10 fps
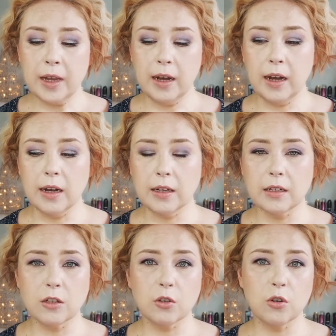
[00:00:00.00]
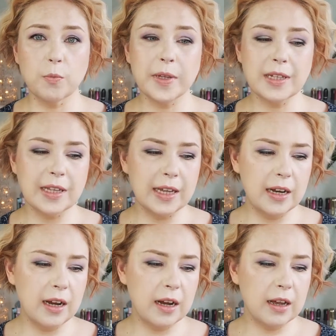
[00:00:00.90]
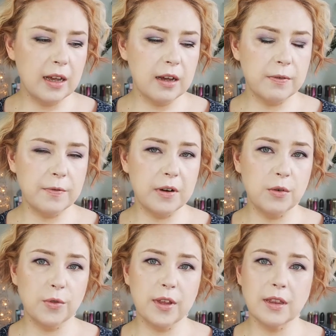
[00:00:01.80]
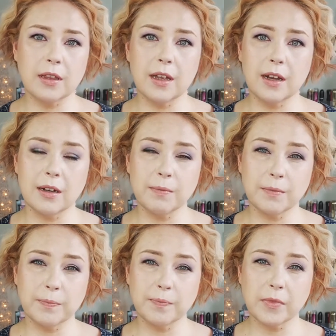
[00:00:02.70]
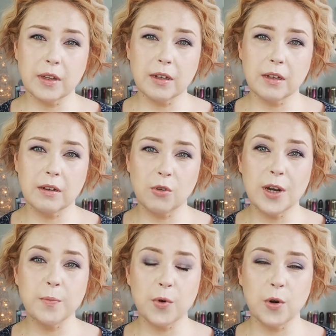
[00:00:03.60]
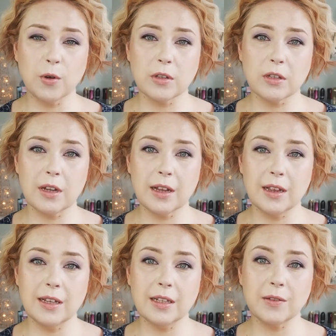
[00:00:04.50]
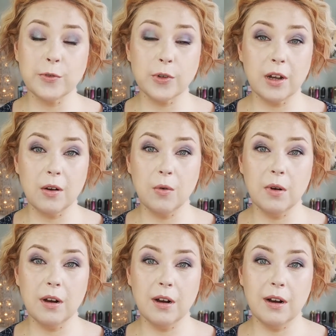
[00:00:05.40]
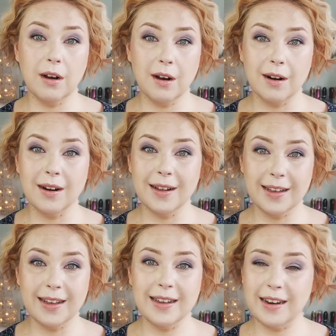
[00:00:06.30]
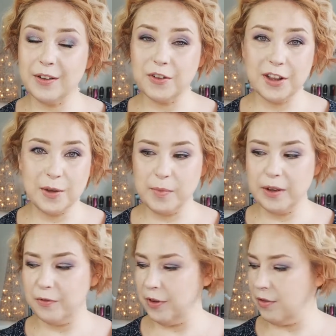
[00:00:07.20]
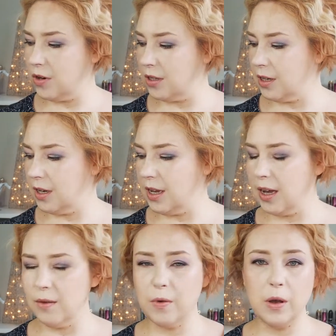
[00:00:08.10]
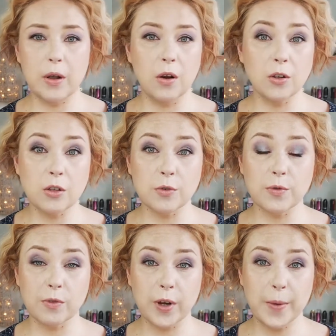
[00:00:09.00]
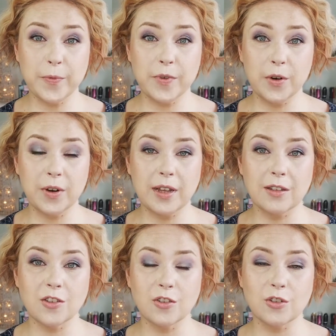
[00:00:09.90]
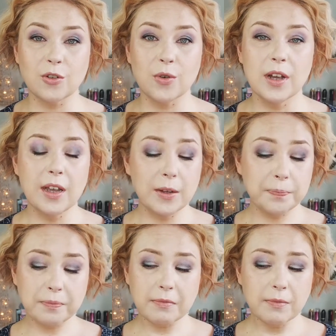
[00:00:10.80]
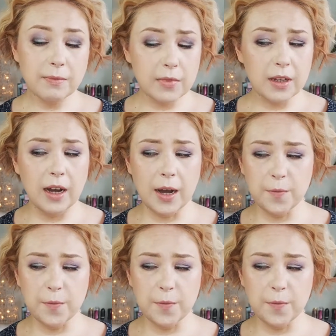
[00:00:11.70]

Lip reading: But still I have found that cream products, at least for now, are definitely my favorites. I have a lot of cream foundations, so I'm